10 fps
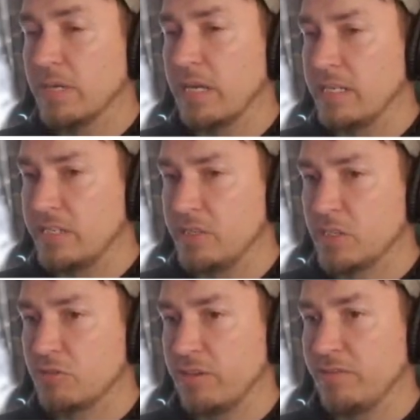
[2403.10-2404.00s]
Oh yeah, you need
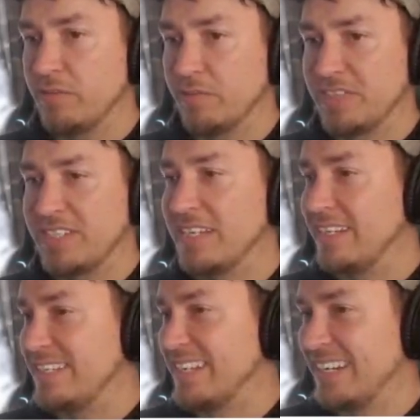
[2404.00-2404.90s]
to use treatment
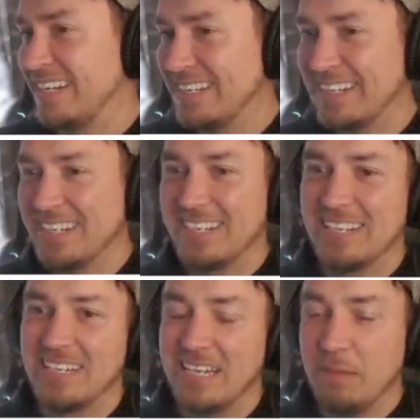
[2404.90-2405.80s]
facilities.
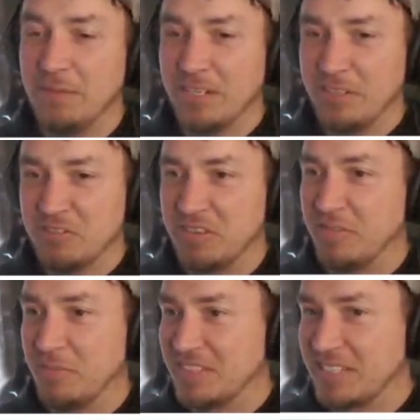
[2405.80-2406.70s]
Yep, you can use
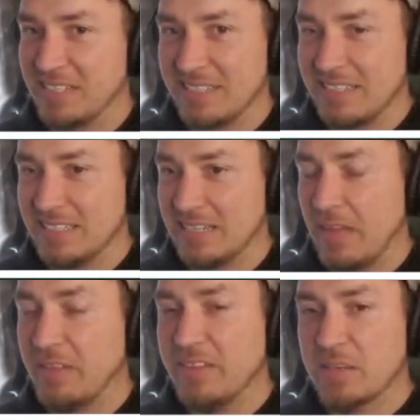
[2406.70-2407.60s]
treatment facilities.
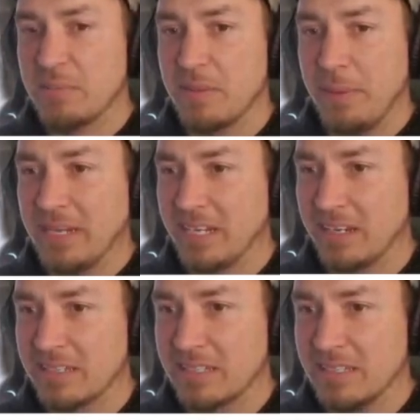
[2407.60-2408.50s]
I think there's some in the
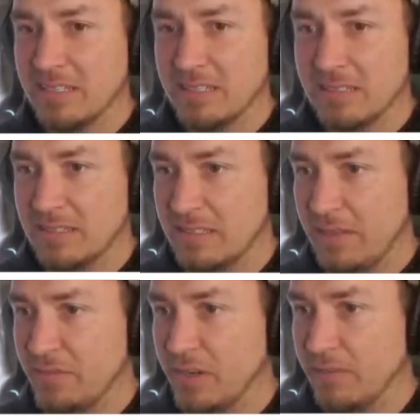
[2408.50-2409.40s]
backyard, isn't there?
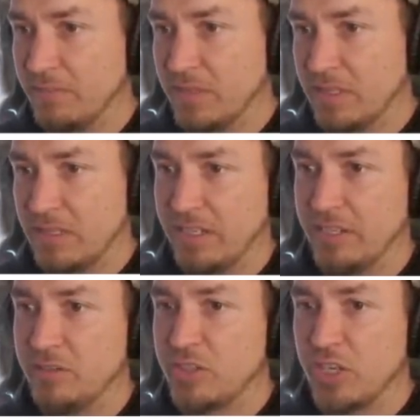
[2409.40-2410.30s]
If not, you
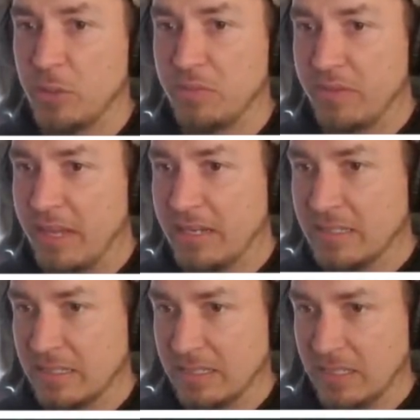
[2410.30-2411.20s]
can use Job for that.
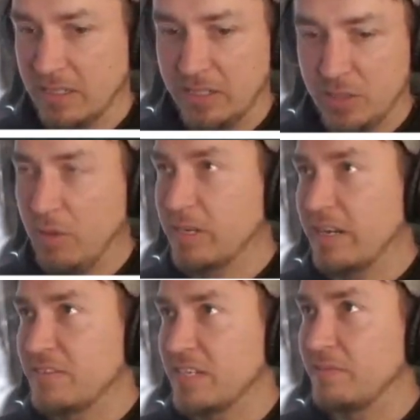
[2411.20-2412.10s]
Because you are
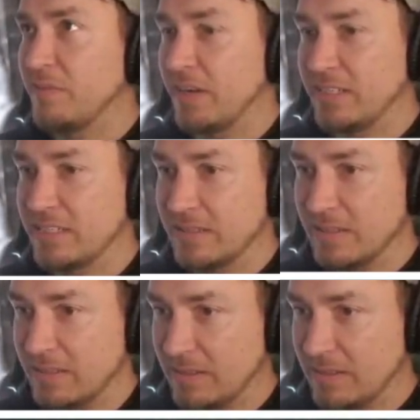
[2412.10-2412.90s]
going to have to find